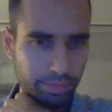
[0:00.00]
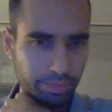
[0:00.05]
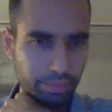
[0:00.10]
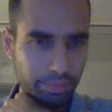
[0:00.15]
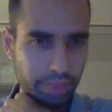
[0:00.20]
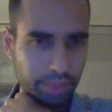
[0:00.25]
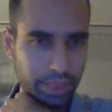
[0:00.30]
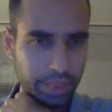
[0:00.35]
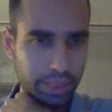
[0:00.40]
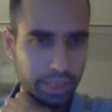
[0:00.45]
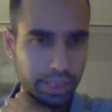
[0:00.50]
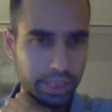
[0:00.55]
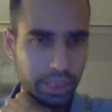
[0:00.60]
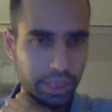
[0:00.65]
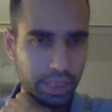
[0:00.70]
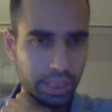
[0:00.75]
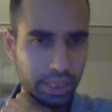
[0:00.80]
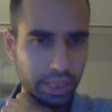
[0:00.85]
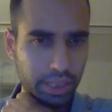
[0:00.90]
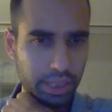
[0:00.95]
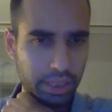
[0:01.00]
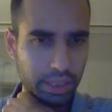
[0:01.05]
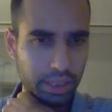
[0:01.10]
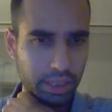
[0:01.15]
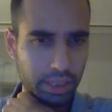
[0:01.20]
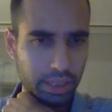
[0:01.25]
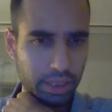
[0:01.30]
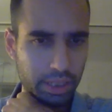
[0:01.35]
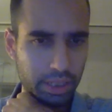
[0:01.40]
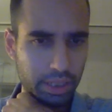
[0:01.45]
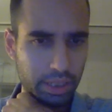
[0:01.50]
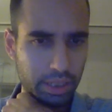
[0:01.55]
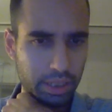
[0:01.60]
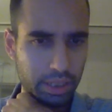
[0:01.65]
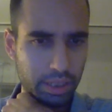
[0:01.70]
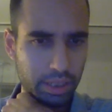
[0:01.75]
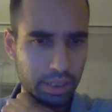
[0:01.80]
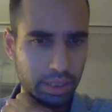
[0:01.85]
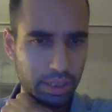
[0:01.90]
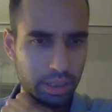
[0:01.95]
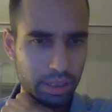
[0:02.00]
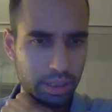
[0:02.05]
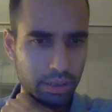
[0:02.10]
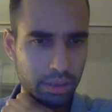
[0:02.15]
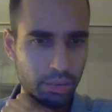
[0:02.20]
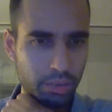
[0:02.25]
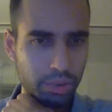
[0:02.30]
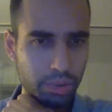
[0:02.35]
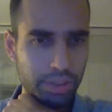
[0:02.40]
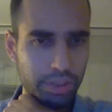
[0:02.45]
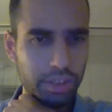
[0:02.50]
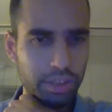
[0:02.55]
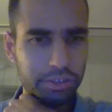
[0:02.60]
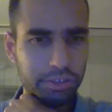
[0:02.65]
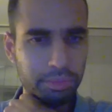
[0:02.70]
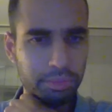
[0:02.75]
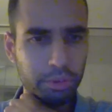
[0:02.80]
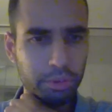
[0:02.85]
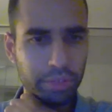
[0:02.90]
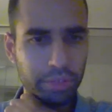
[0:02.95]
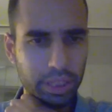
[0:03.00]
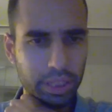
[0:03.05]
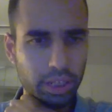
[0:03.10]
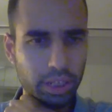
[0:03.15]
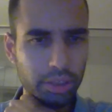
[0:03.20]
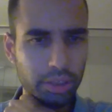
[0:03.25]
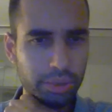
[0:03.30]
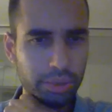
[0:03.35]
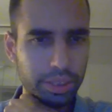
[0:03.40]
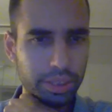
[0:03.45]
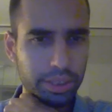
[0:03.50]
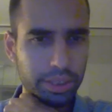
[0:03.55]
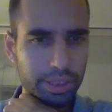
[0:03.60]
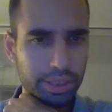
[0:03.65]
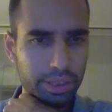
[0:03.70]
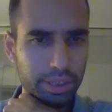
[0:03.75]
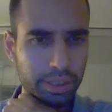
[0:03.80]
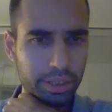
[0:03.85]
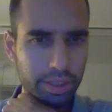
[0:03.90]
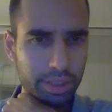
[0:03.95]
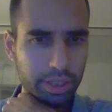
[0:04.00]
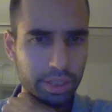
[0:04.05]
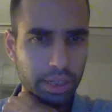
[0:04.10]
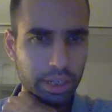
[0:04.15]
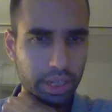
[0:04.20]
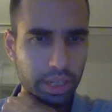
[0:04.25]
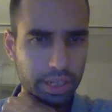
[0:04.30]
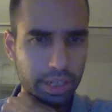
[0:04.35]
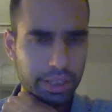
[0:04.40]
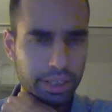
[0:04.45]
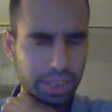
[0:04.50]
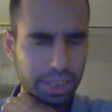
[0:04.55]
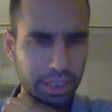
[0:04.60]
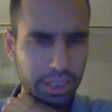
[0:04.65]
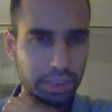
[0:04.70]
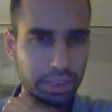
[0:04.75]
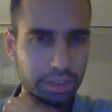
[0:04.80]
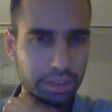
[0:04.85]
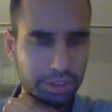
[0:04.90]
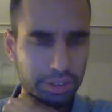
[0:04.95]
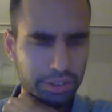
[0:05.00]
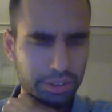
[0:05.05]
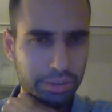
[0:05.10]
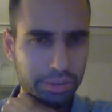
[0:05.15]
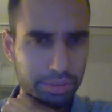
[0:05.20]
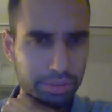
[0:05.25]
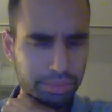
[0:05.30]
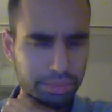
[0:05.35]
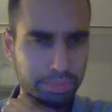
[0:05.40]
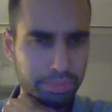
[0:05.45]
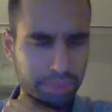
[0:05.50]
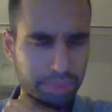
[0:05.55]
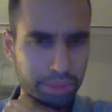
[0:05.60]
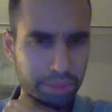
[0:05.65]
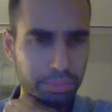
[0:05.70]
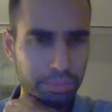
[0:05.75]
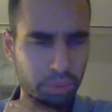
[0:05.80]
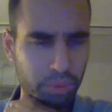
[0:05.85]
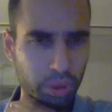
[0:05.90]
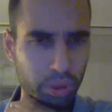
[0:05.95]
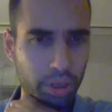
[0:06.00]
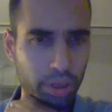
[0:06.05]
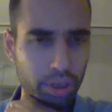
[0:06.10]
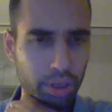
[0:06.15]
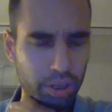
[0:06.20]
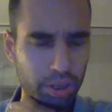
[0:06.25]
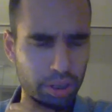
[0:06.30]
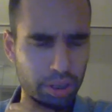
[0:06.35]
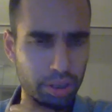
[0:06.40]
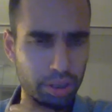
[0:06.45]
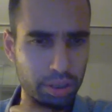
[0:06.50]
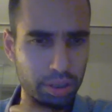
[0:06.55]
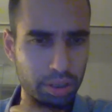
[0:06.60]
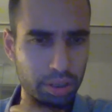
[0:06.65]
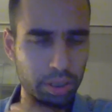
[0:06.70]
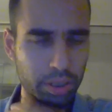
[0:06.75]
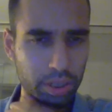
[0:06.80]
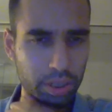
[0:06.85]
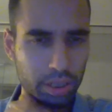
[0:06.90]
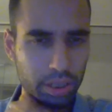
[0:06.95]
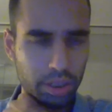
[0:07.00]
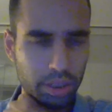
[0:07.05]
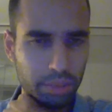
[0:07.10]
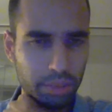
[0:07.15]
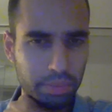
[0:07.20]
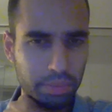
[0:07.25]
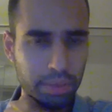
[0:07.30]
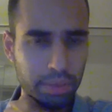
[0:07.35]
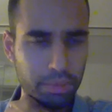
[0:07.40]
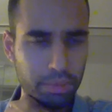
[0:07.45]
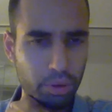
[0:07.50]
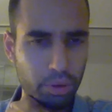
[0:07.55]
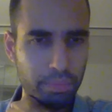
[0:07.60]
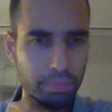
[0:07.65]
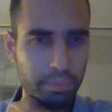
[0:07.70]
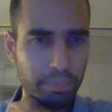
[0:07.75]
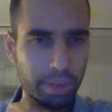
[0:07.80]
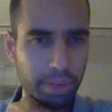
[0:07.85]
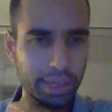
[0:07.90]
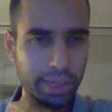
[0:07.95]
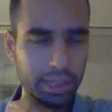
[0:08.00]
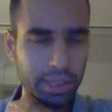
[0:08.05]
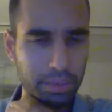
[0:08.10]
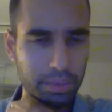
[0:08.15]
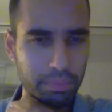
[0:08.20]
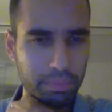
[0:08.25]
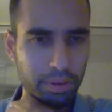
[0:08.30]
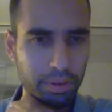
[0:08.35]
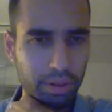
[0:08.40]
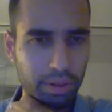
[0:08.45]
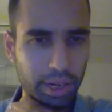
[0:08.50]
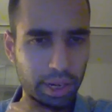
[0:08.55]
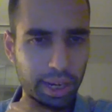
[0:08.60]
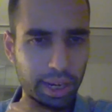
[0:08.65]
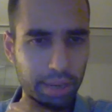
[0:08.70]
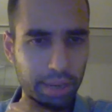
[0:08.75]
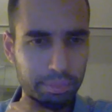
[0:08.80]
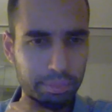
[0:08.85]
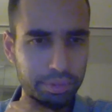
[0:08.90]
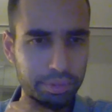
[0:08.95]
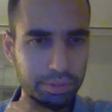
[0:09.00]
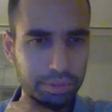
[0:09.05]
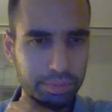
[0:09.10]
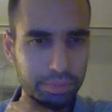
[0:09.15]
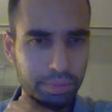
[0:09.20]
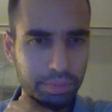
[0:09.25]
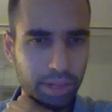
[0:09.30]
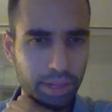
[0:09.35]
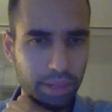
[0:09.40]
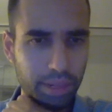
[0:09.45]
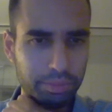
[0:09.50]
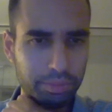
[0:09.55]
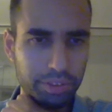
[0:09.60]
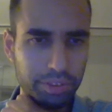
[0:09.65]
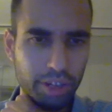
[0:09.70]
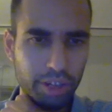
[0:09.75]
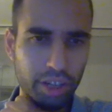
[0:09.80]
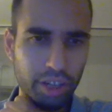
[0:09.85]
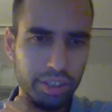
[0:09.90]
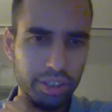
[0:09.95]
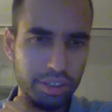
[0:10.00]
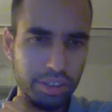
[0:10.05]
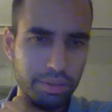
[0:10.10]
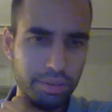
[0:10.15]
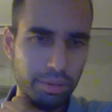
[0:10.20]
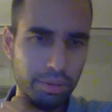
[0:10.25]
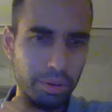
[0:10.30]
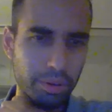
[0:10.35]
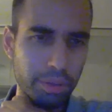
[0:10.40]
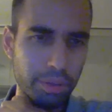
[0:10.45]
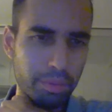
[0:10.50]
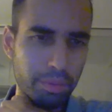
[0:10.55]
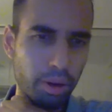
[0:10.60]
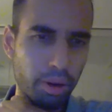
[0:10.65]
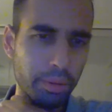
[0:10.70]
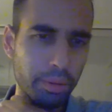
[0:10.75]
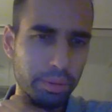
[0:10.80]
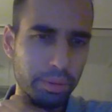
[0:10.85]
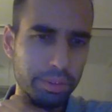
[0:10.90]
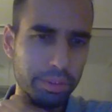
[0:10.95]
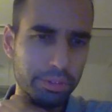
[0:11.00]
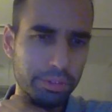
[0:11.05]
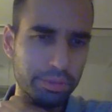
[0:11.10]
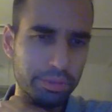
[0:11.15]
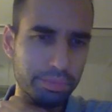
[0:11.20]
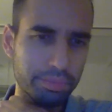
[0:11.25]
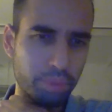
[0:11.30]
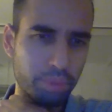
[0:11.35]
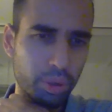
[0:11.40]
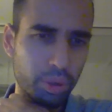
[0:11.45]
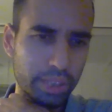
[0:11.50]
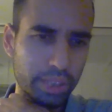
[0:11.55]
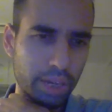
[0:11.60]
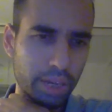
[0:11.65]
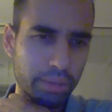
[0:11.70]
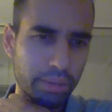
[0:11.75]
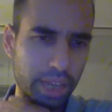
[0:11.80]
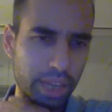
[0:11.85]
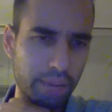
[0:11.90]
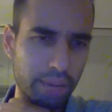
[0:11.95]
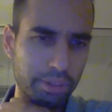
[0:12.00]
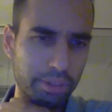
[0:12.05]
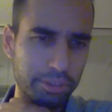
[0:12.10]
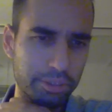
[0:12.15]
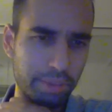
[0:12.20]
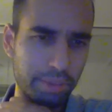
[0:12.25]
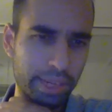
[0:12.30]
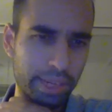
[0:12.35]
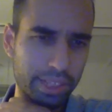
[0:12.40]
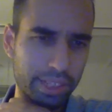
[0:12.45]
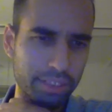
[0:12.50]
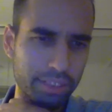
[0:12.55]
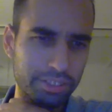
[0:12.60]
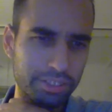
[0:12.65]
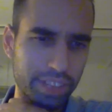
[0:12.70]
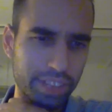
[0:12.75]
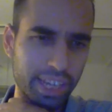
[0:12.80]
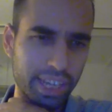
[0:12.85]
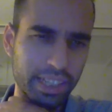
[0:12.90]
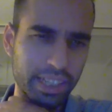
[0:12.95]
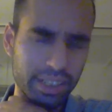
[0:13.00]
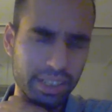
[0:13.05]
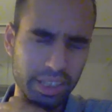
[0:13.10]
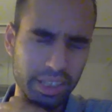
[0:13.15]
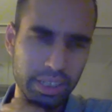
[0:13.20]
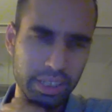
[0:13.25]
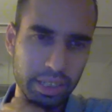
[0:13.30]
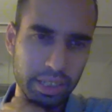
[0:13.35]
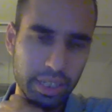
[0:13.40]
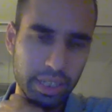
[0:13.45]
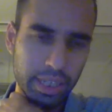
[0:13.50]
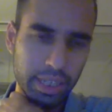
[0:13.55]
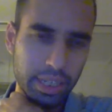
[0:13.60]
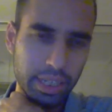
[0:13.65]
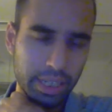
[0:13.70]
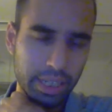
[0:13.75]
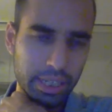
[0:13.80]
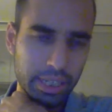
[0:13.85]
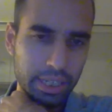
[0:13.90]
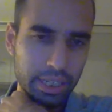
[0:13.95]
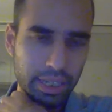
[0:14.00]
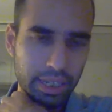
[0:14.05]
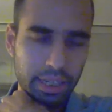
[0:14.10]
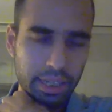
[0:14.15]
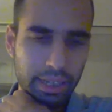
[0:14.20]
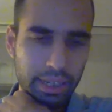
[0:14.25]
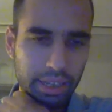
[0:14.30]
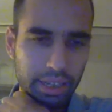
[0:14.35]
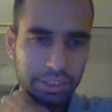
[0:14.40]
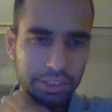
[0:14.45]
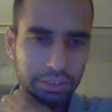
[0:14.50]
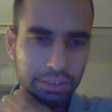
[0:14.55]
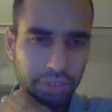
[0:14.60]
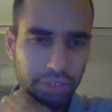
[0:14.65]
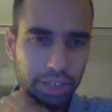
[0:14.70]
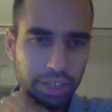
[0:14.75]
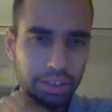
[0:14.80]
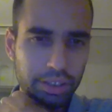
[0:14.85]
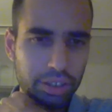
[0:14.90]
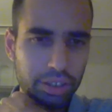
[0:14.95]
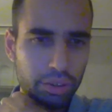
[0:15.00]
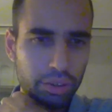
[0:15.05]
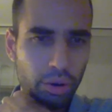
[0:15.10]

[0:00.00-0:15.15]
I think this move included, I think it's a bit more, got a bit more bite, perhaps not. The only problem is pawn captures back in this knight, has to find a new